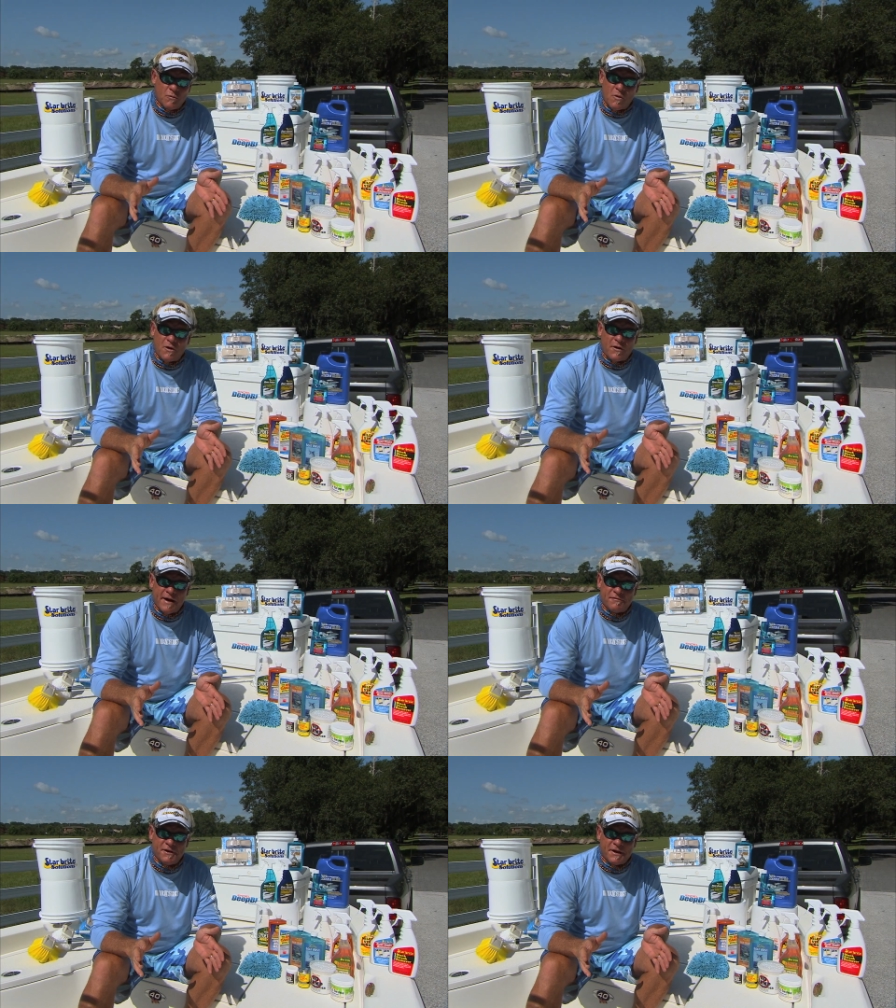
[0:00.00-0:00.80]
the water
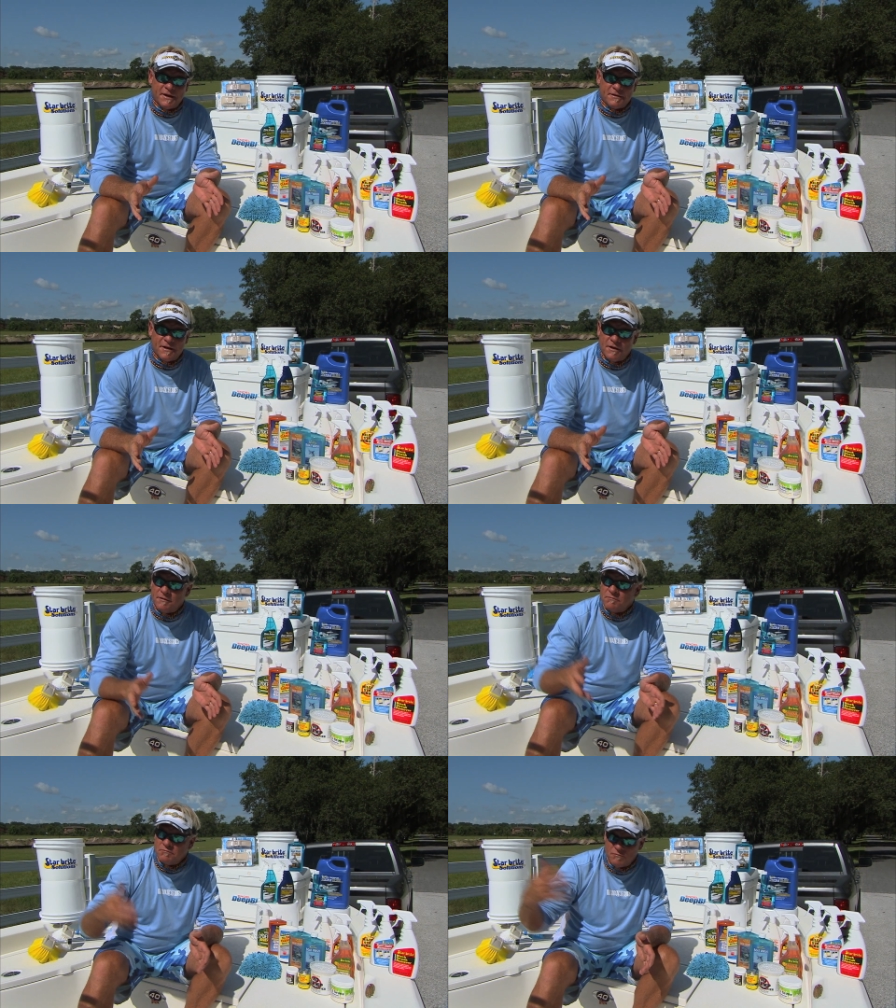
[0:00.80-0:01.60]
after you get
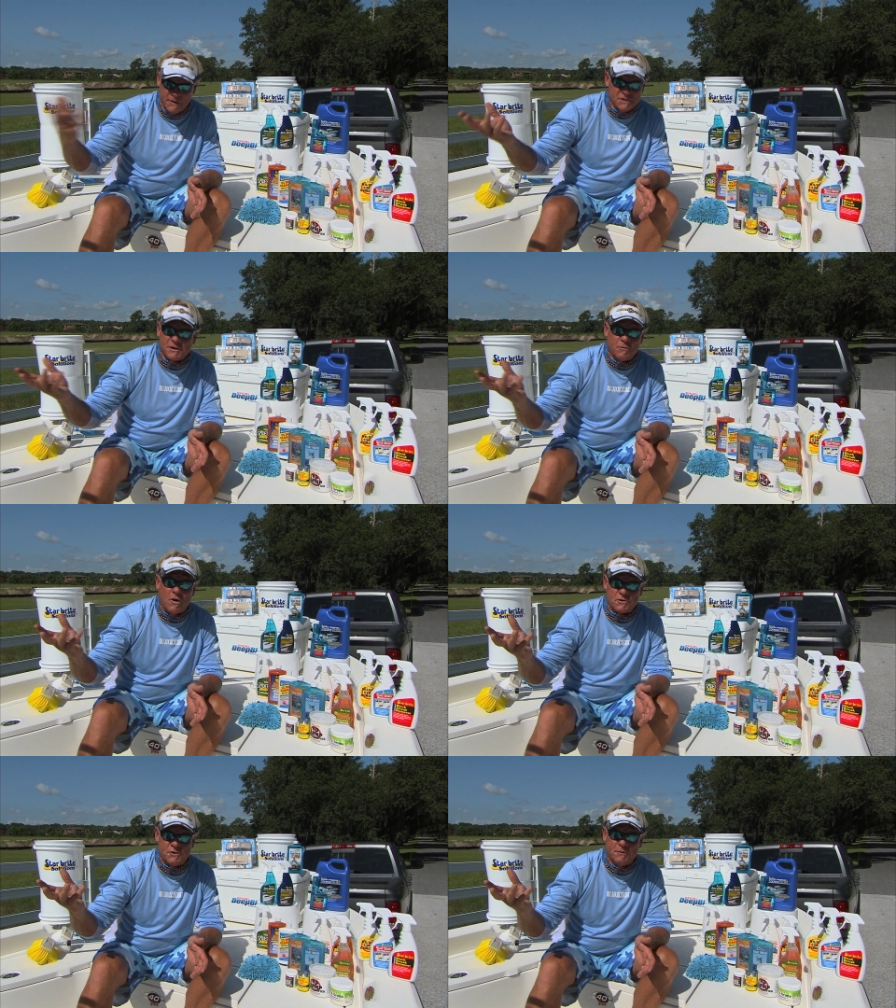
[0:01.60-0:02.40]
done basically
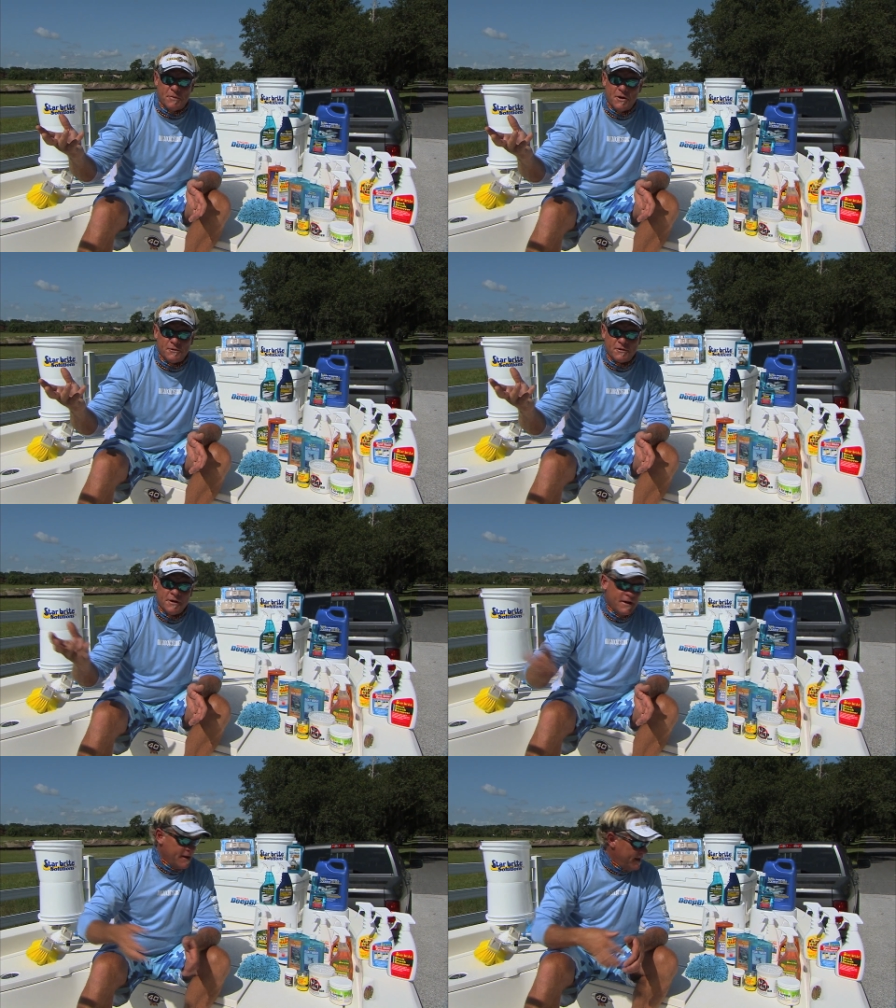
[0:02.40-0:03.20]
washing your boat,
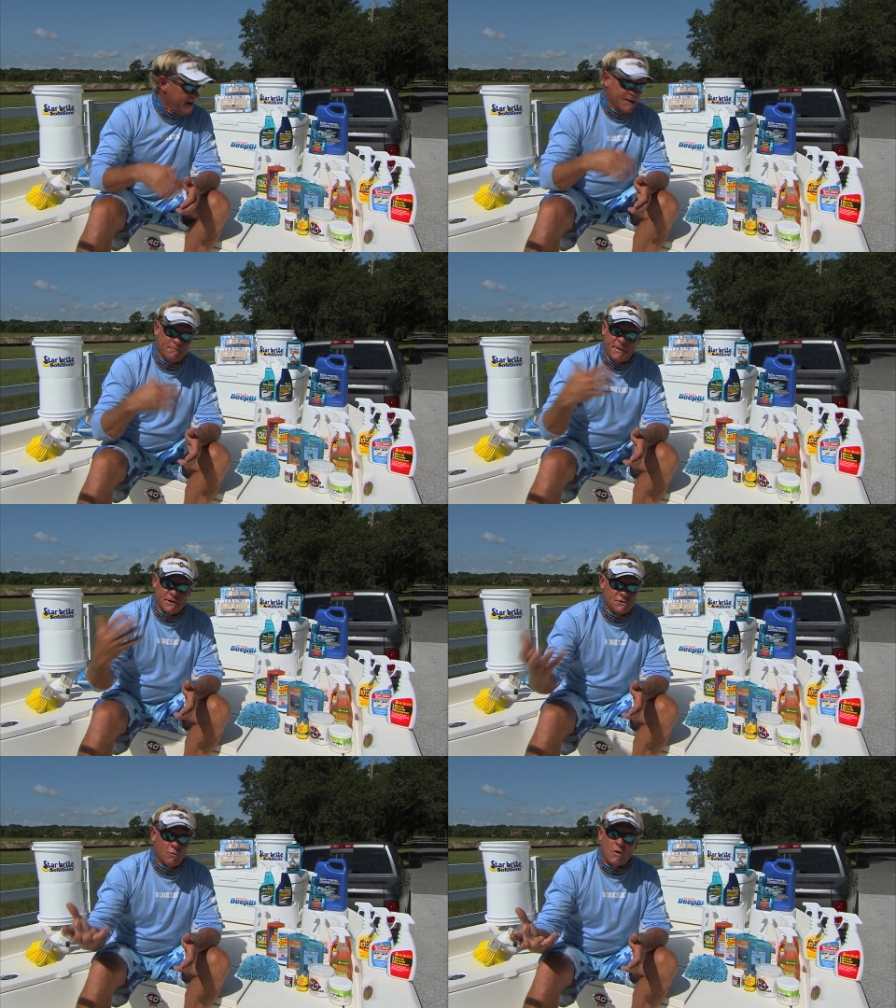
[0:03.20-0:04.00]
and it
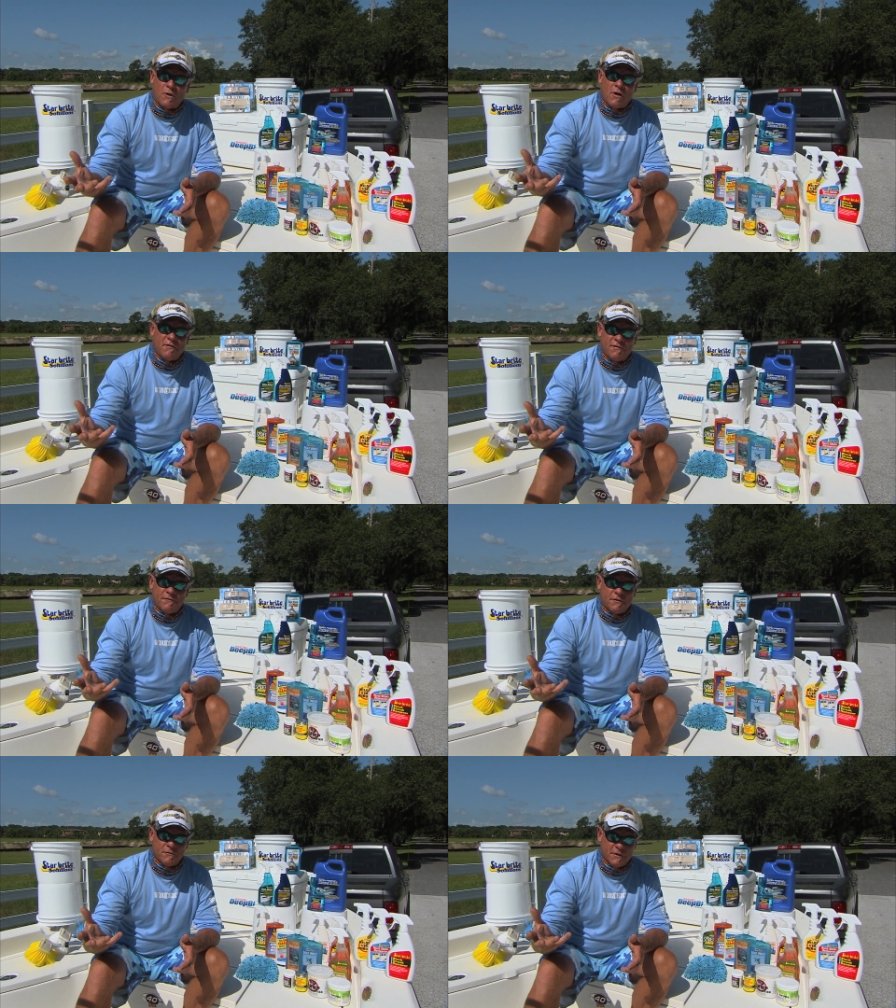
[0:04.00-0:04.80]
beads the water off of it